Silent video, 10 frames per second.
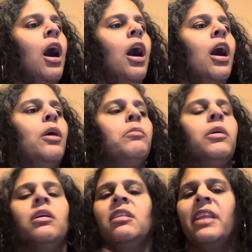
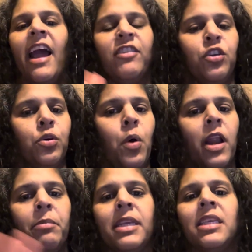They have to do quite
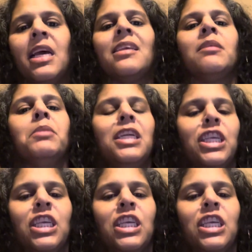a bit of assessments.